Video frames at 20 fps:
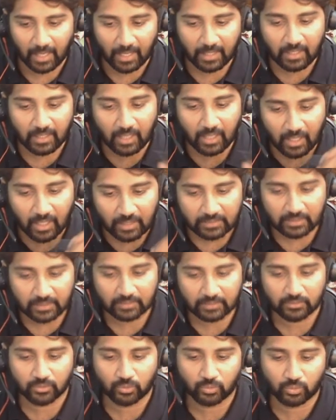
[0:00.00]
add all the
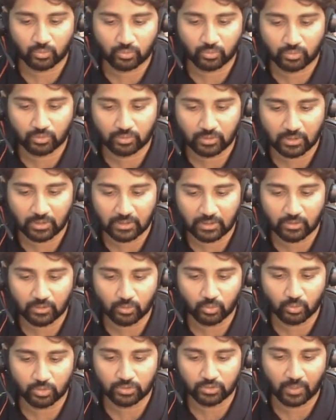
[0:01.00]
three
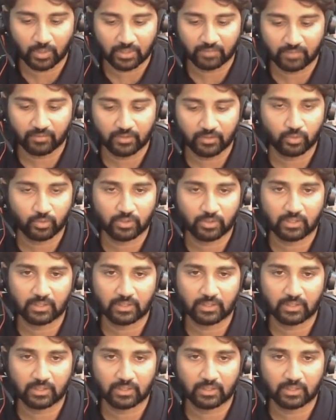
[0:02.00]
tools whatever you